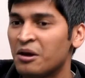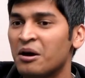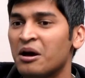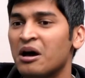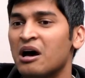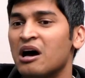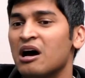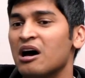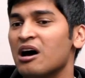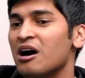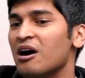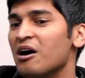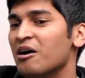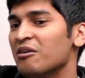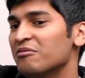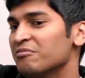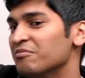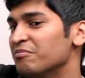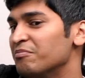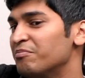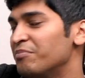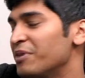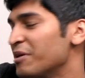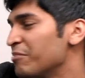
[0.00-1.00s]

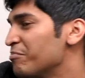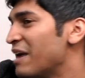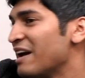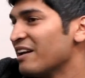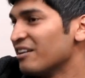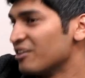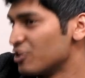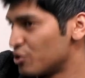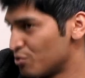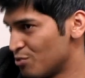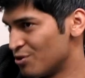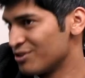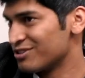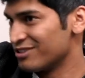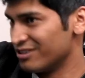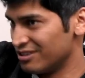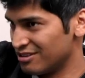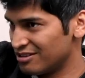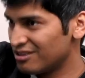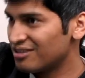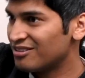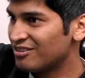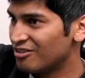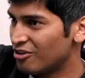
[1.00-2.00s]
But my English wasn't,
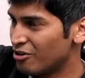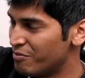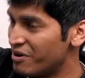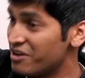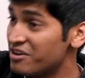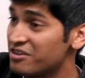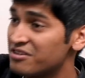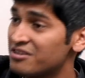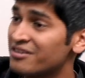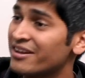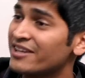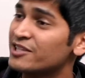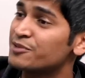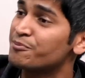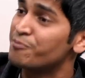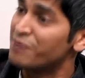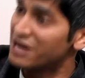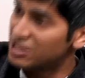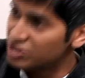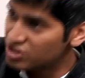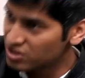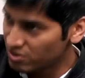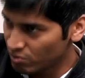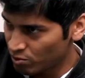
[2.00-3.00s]
or my written
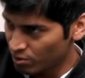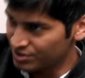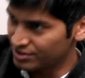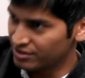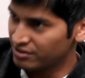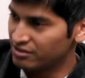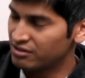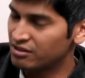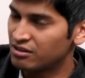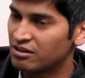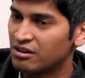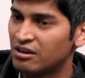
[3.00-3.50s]
expression wasn't.